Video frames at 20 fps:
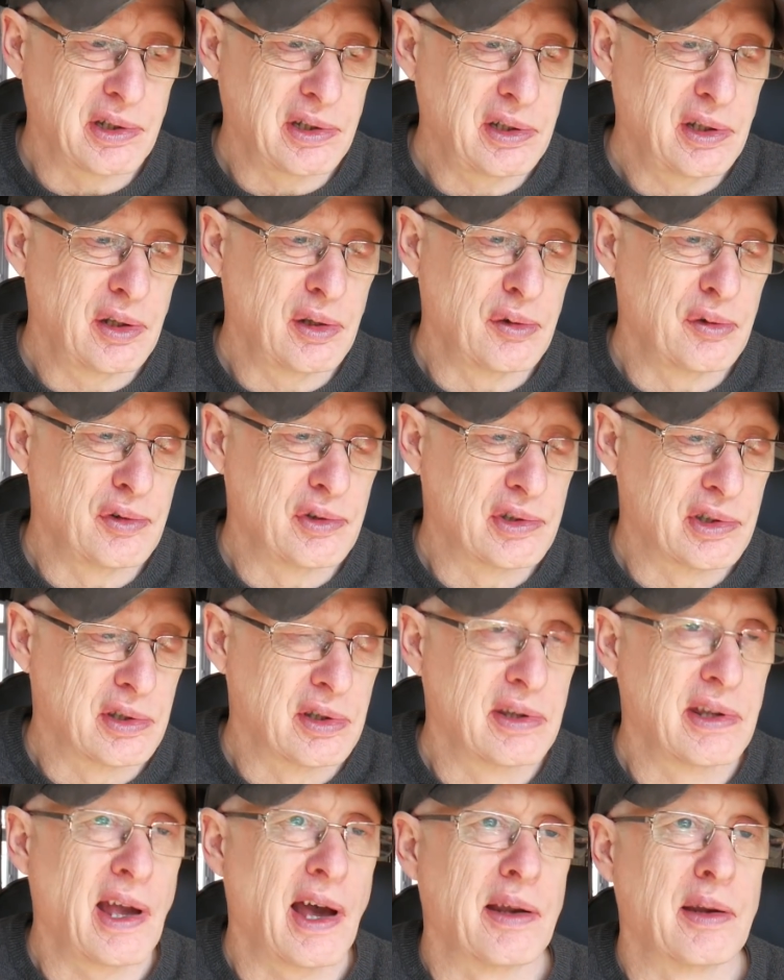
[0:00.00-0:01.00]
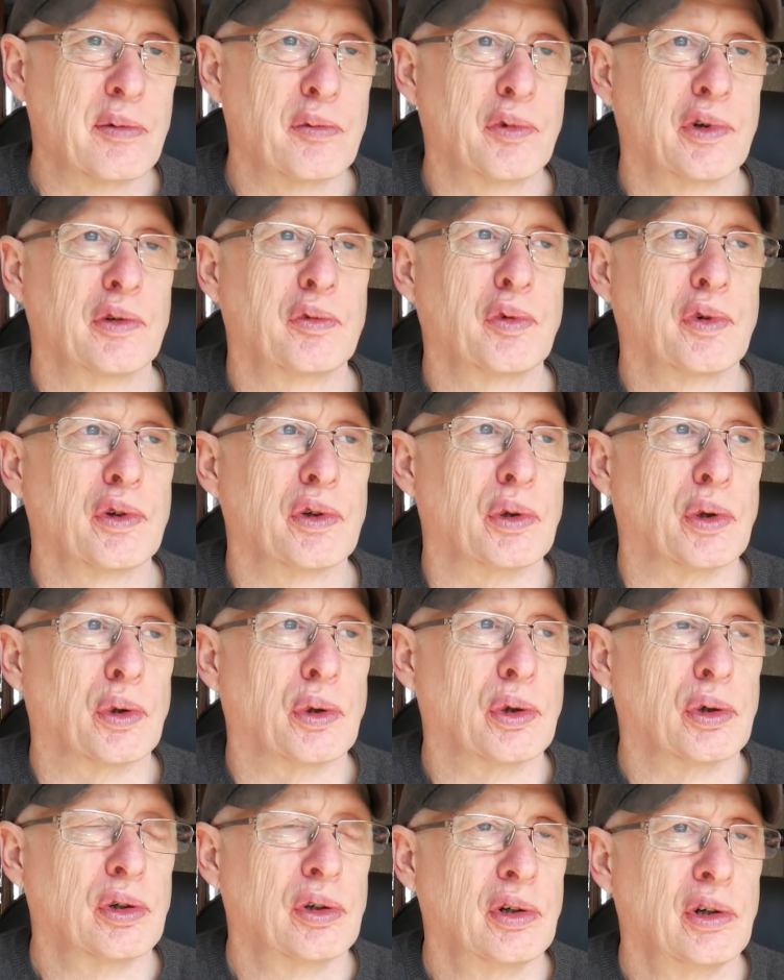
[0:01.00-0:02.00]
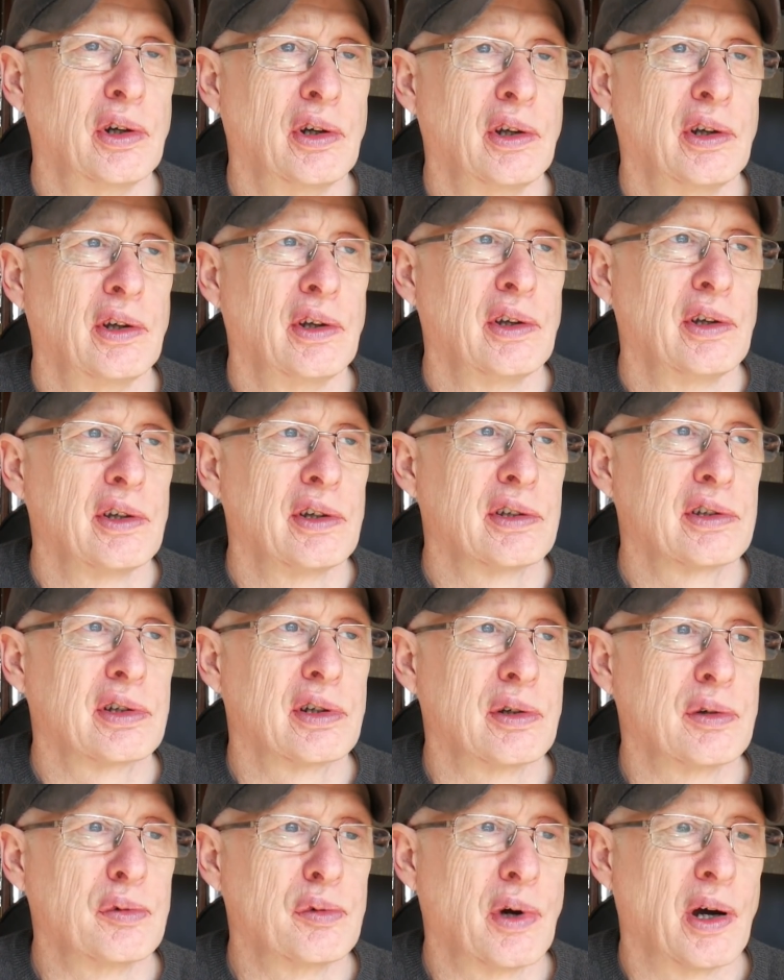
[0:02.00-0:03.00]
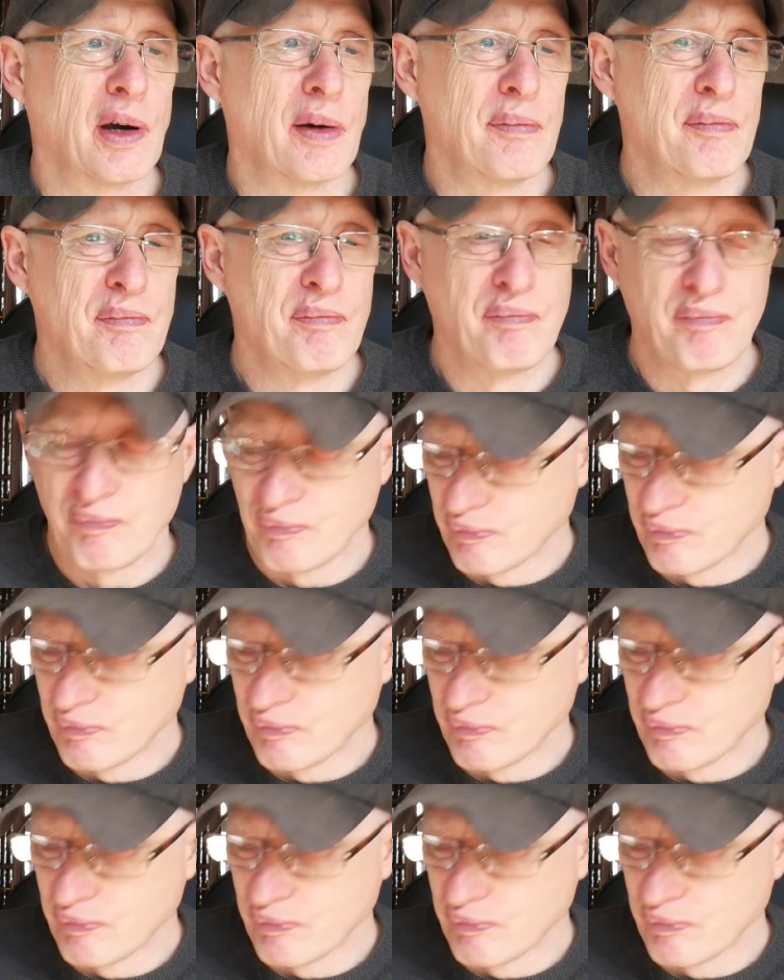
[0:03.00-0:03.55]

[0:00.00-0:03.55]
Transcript: use the Alan Wood Woodlore to um,